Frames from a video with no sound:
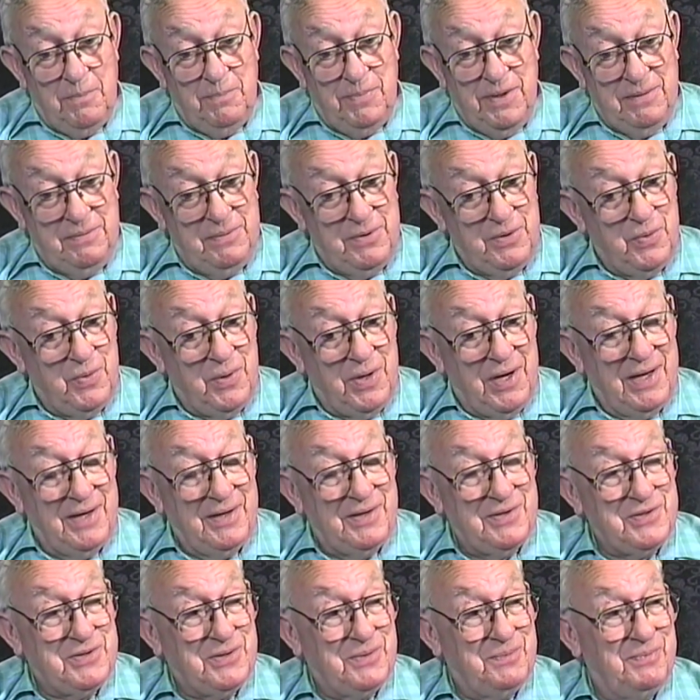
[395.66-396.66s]
PBY
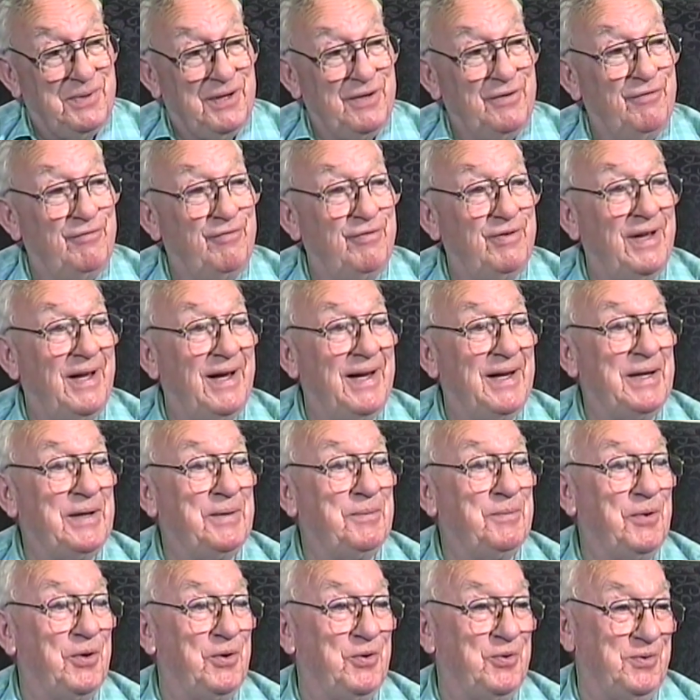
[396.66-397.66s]
is a big flying
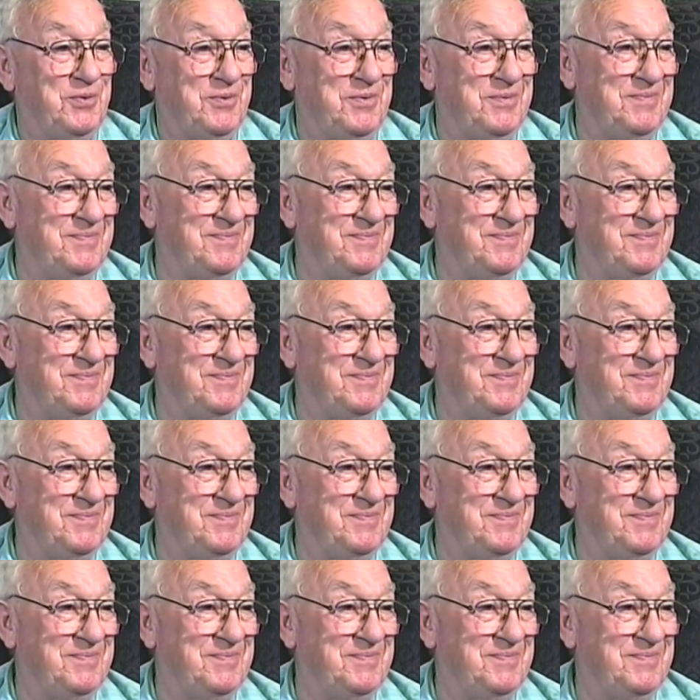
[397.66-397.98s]
boat.